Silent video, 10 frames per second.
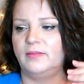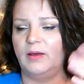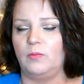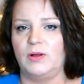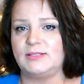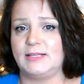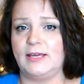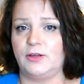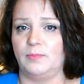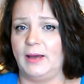that wants to
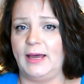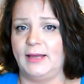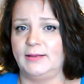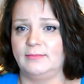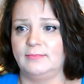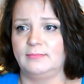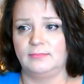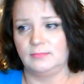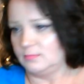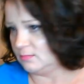kick your butt,
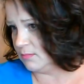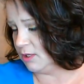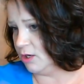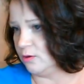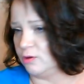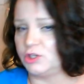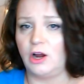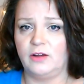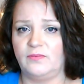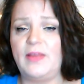
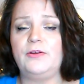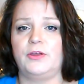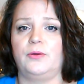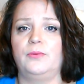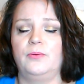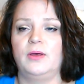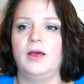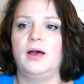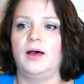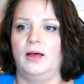tar and feather you
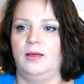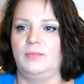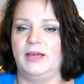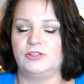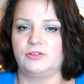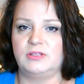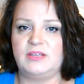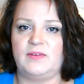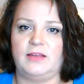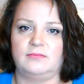as you're
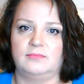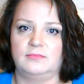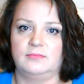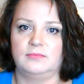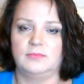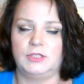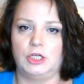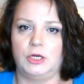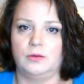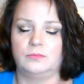leaving,
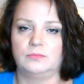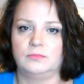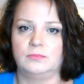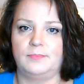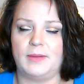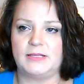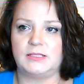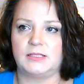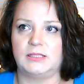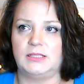
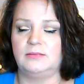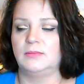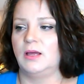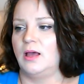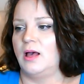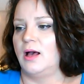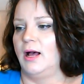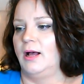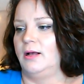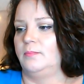basically.
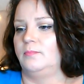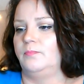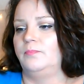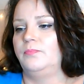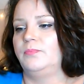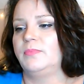Unless